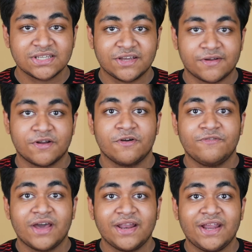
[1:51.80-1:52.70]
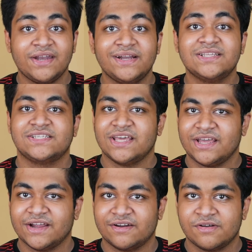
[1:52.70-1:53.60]
year we are indeed seeing
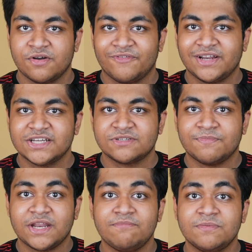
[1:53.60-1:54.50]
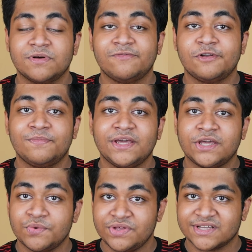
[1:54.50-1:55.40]
it. Well guys, many people will be
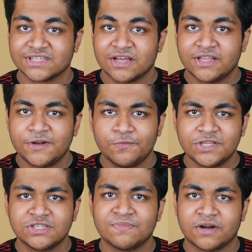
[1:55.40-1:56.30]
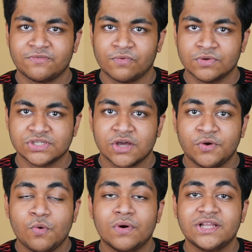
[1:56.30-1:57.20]
curious that which smartphones
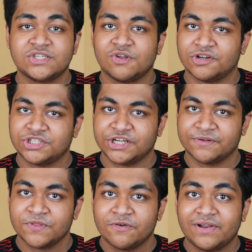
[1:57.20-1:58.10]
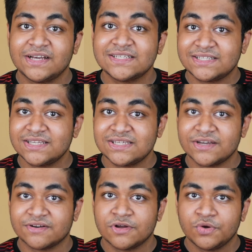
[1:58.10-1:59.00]
Google is launching. Well guys, this
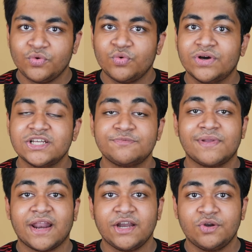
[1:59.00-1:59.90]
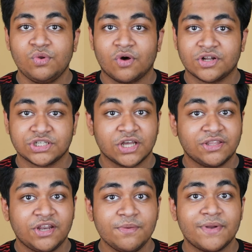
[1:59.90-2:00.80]
year Google is planning to launch
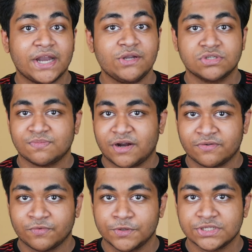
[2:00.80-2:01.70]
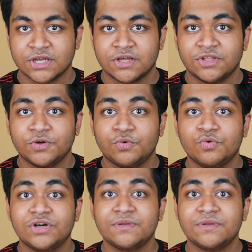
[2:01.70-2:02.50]
three brand new smartphones: the Google